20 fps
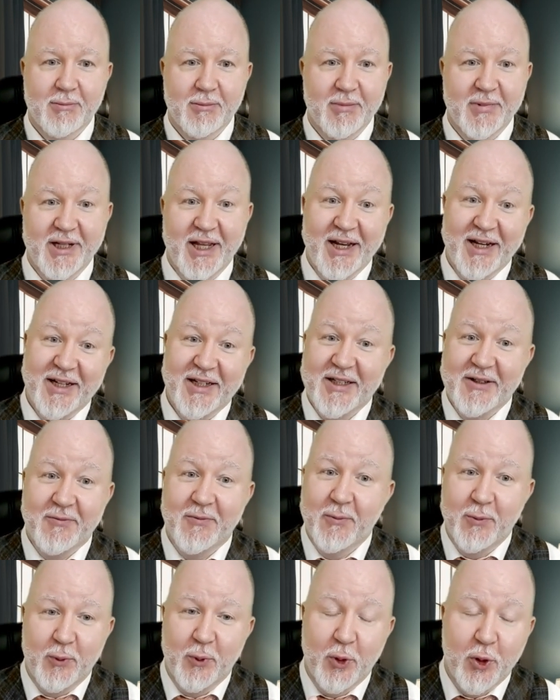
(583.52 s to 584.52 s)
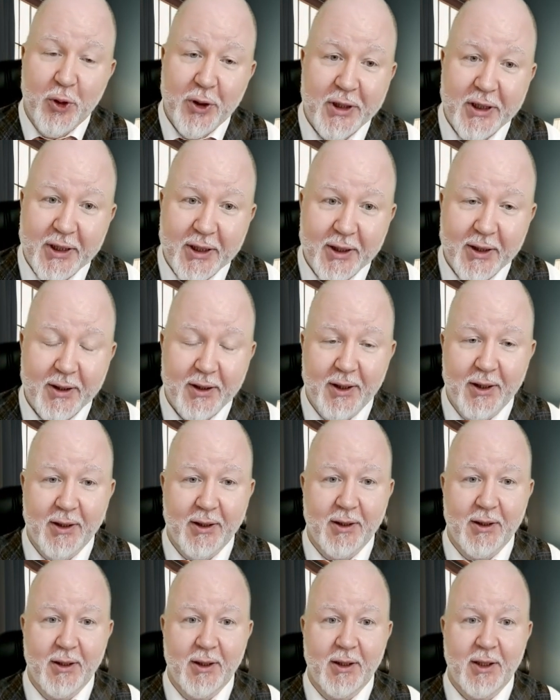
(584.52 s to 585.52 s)
negative wording,
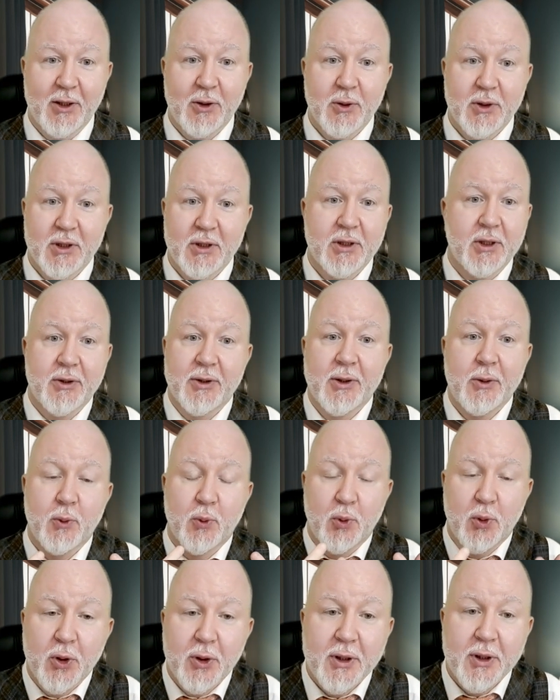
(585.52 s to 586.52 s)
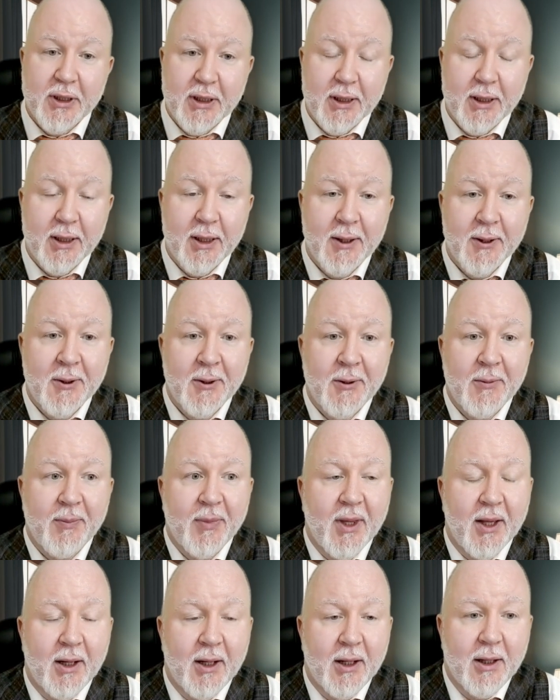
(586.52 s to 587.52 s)
like accusatory wording,
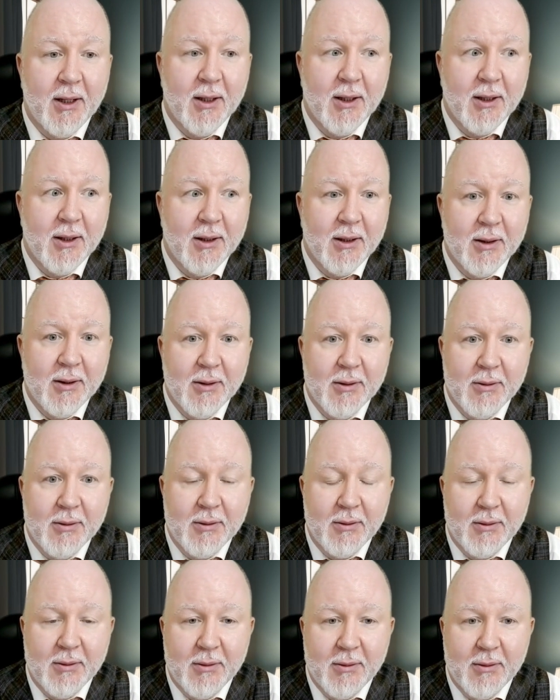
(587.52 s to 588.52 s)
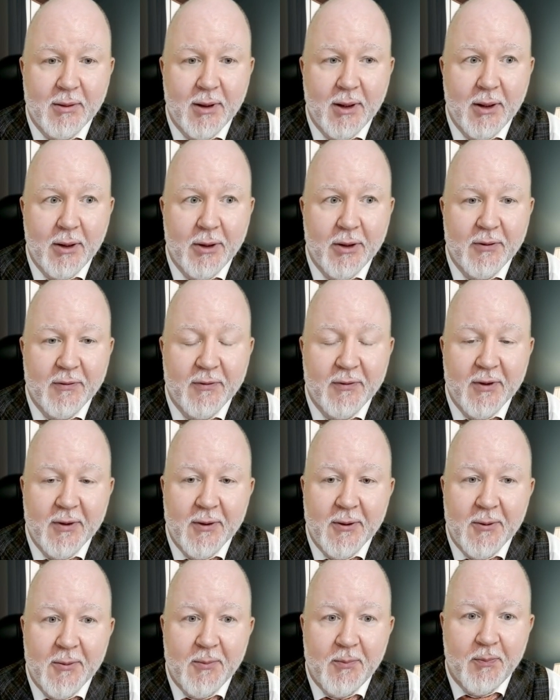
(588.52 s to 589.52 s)
a lot of
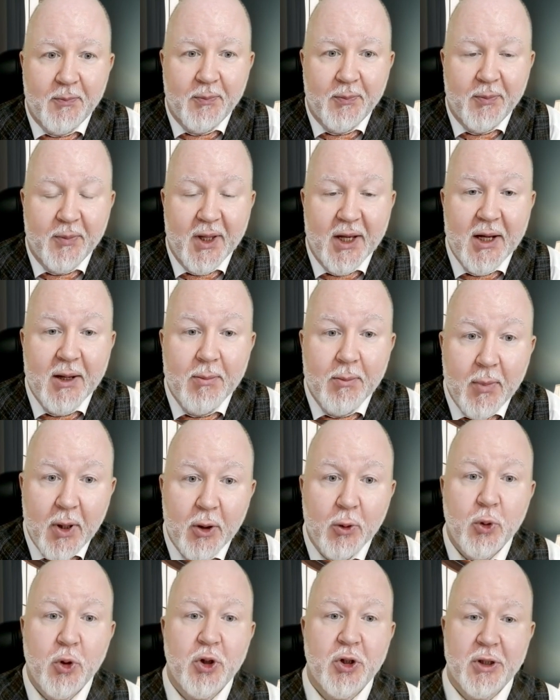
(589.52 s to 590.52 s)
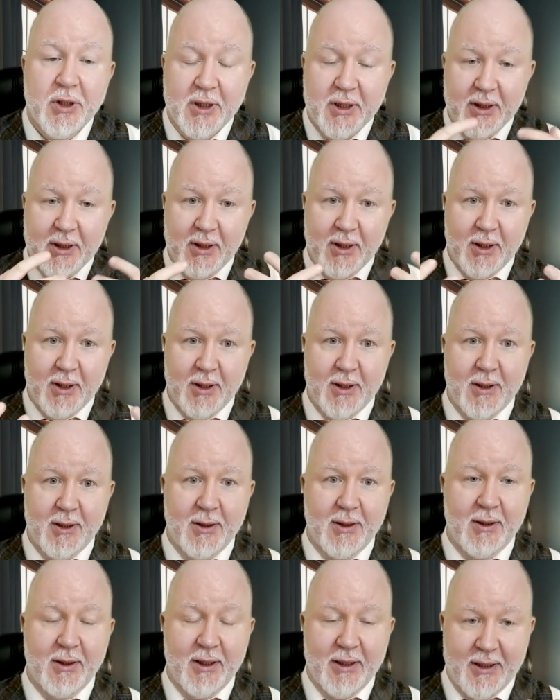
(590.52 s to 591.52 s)
emotional
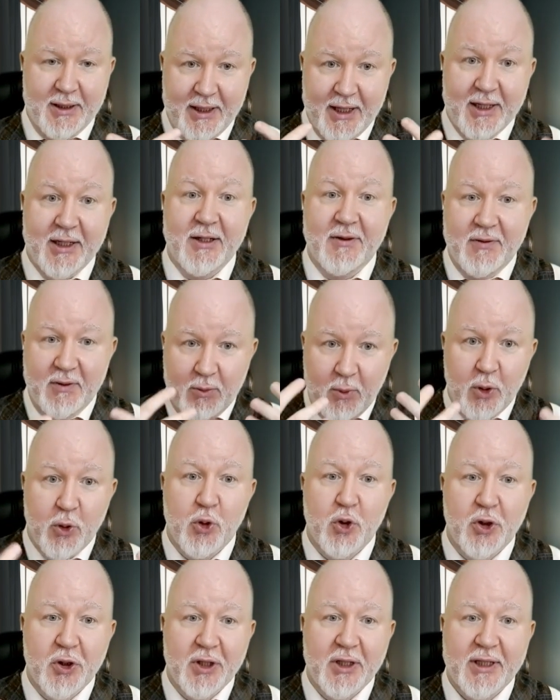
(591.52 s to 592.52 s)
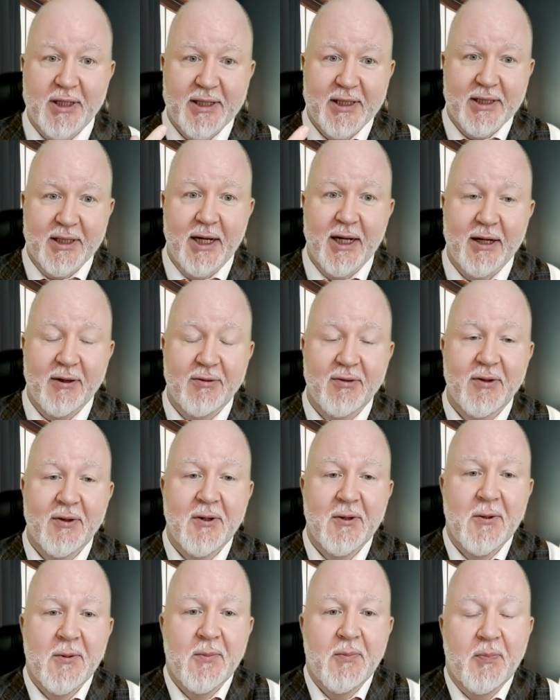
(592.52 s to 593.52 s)
and negative emotional stuff,
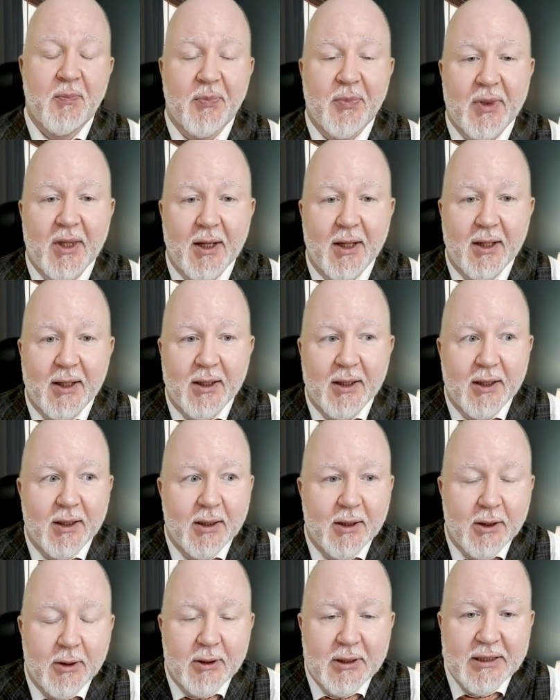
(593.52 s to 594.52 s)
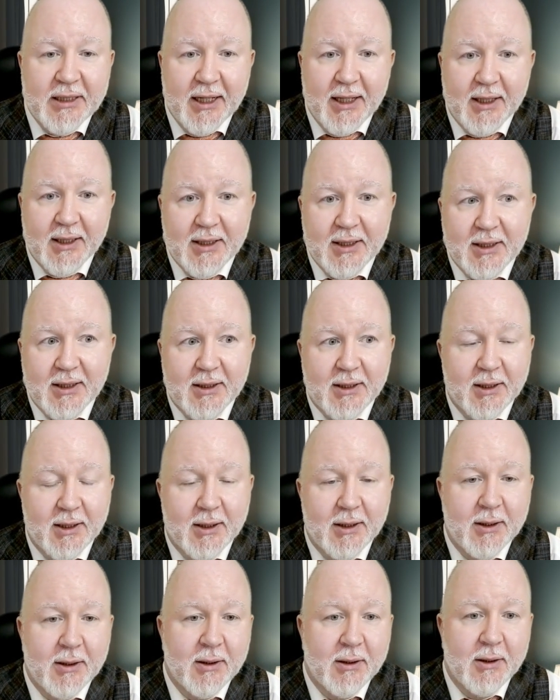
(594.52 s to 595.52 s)
in your text
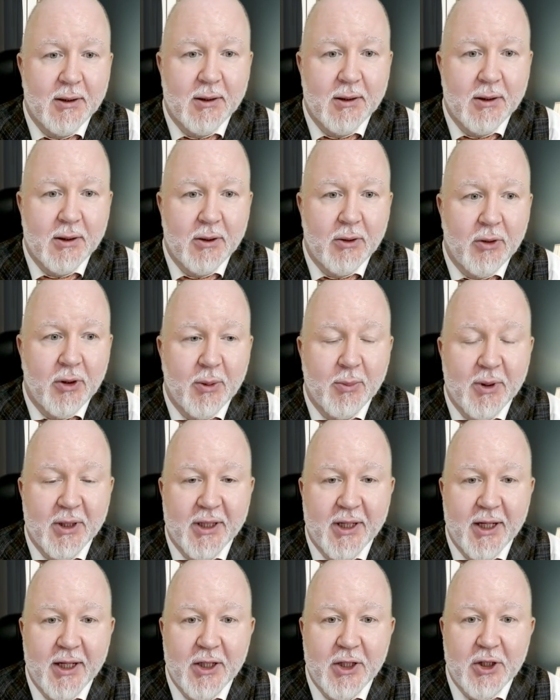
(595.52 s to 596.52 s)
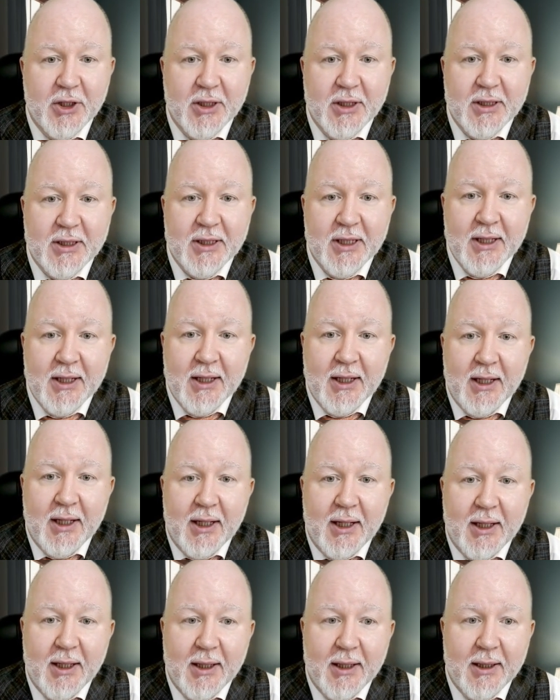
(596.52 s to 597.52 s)
and in your applications
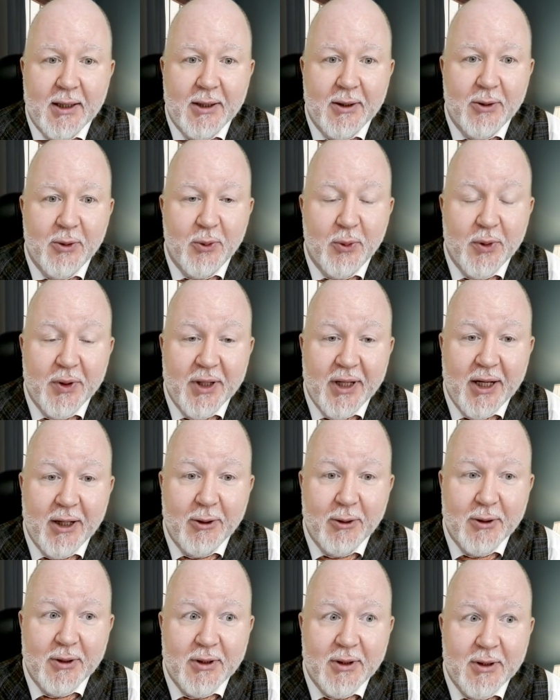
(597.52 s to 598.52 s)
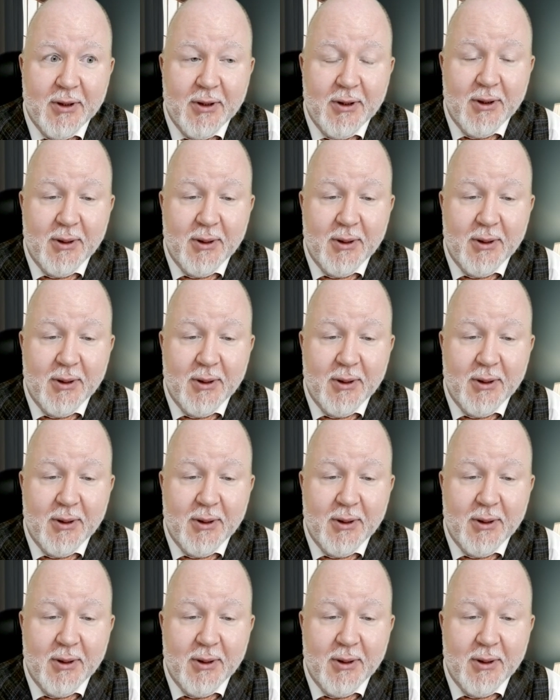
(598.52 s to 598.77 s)
without